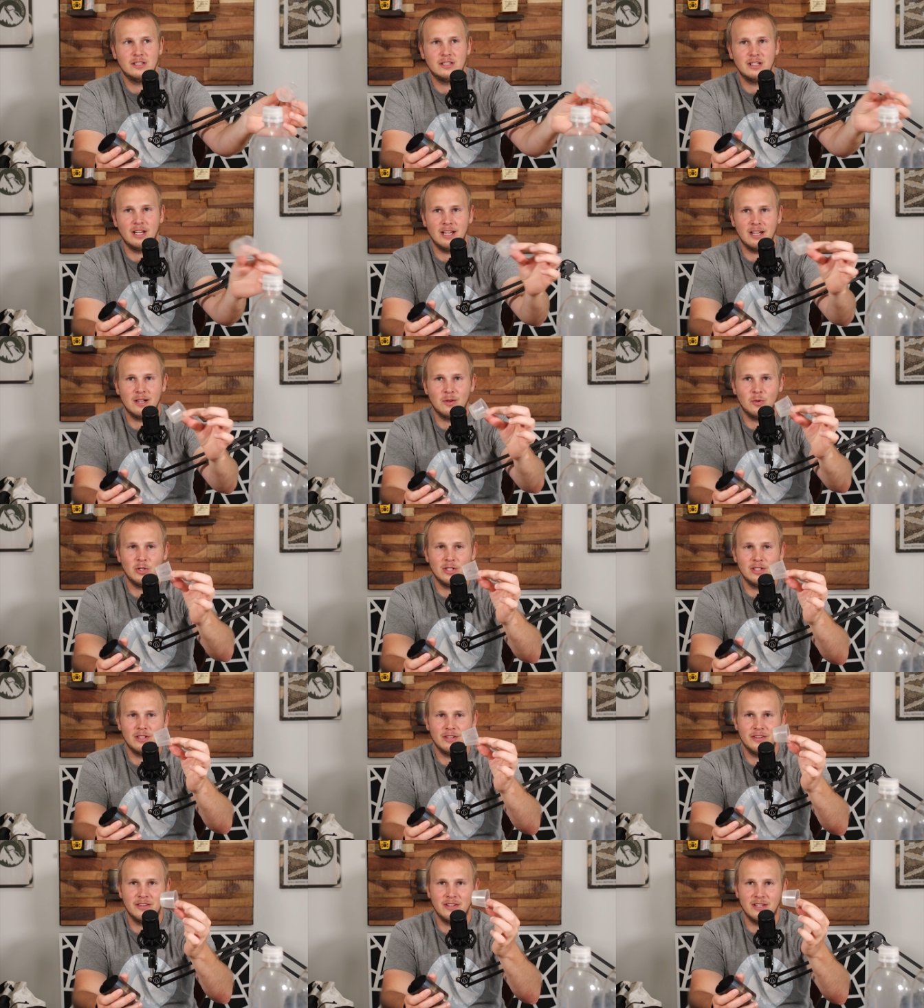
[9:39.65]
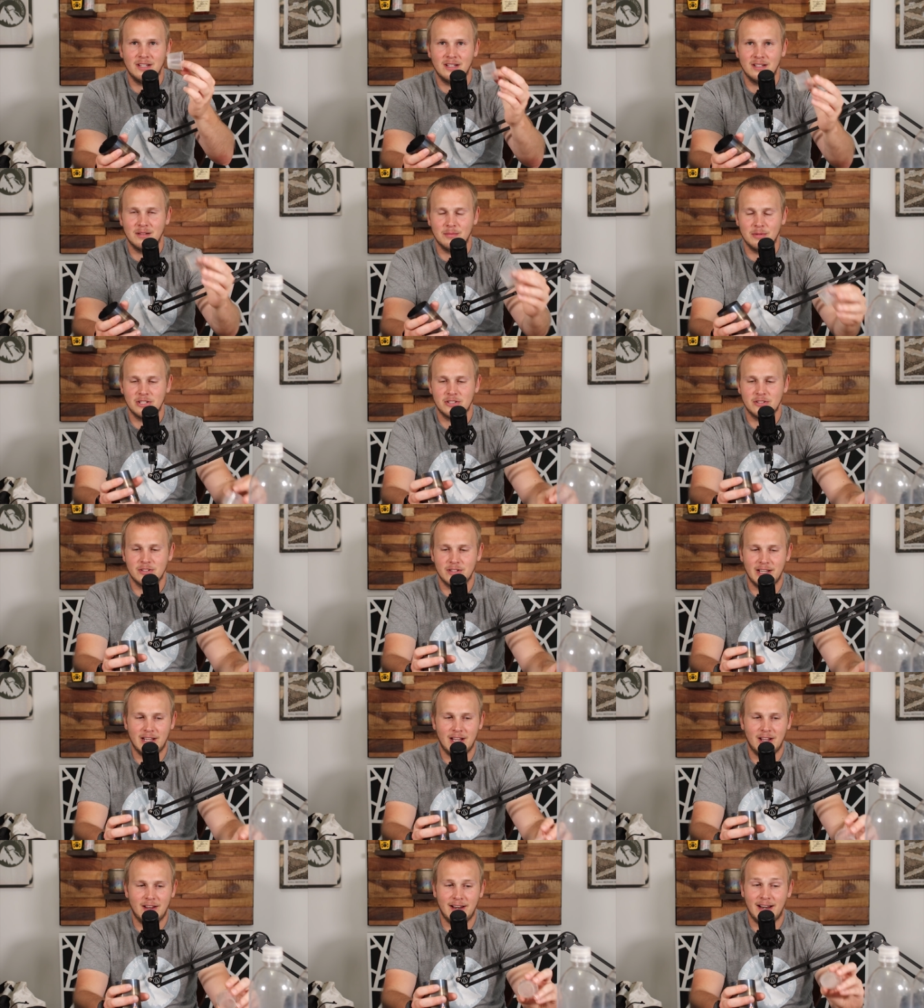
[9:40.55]
Dayquil thing to measure
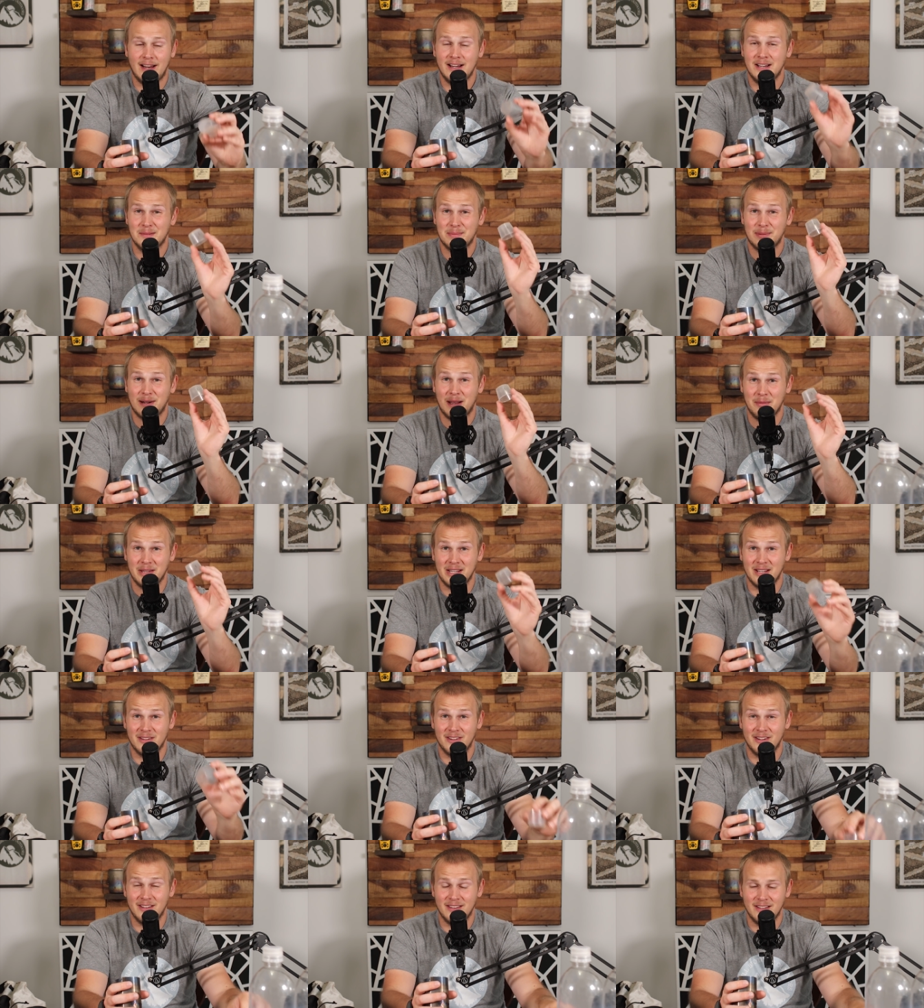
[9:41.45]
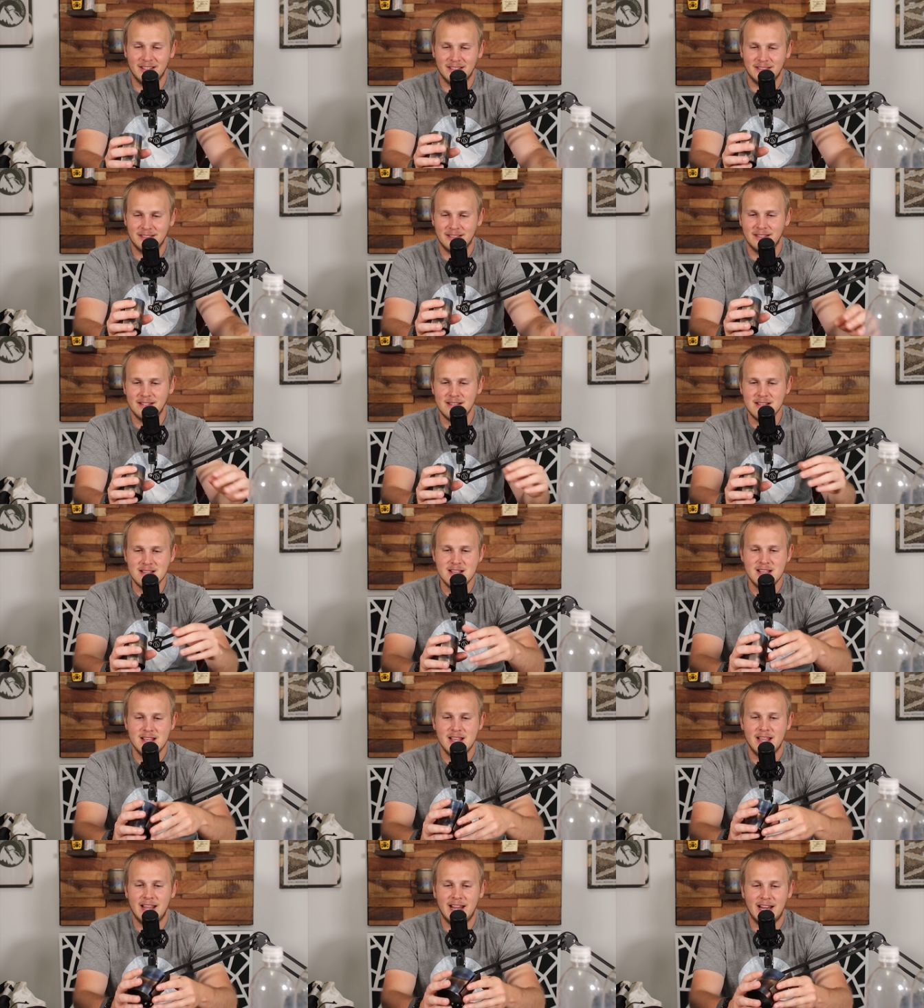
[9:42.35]
it out. And I could probably get rid of this.
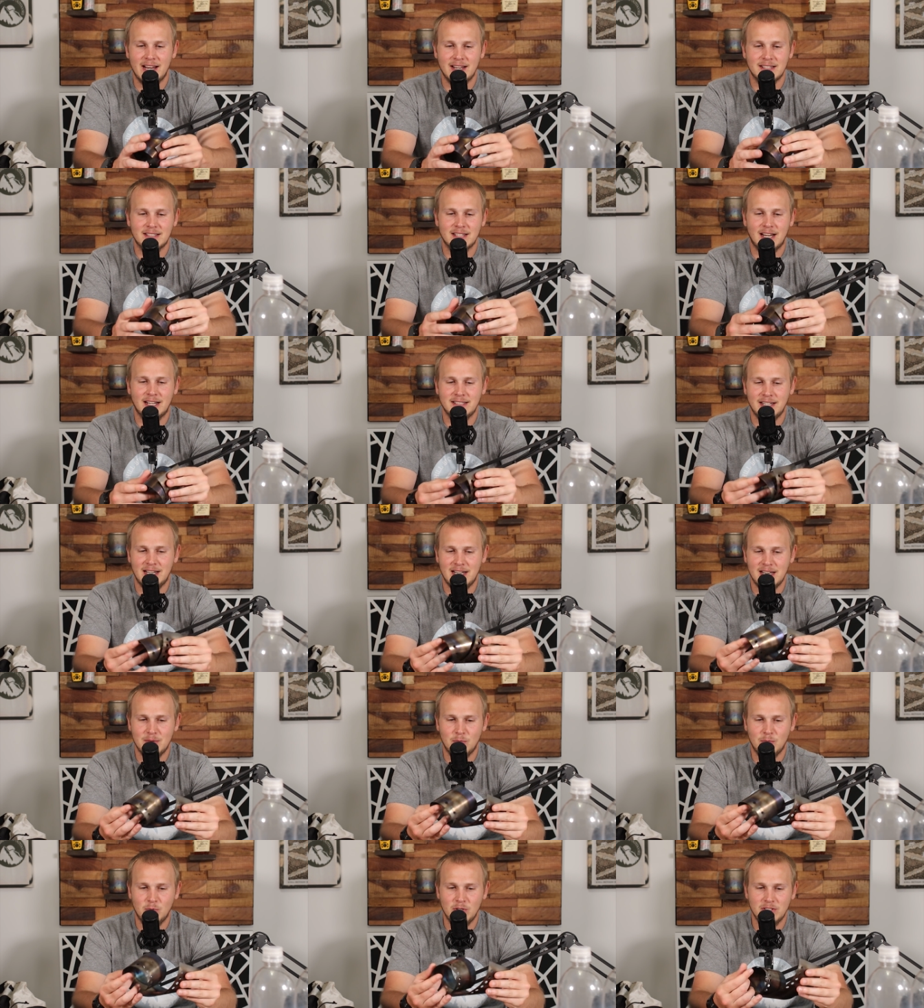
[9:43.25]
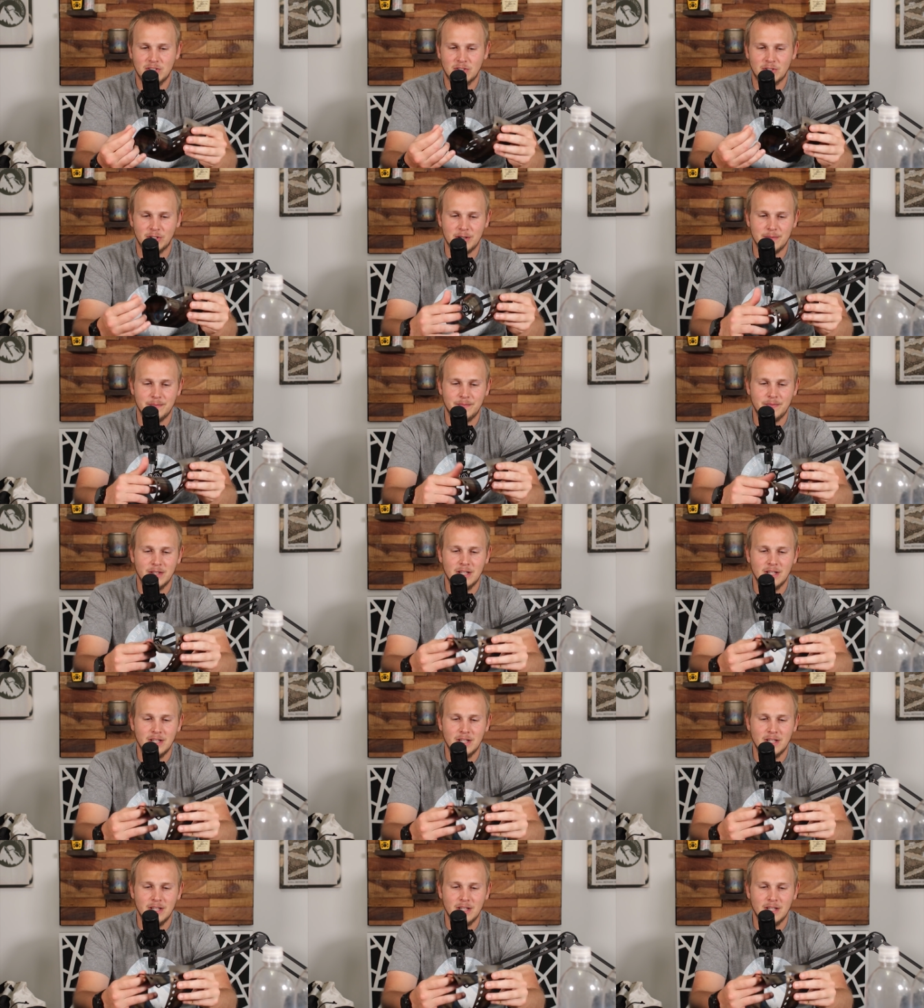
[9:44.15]
And a titanium windscreen.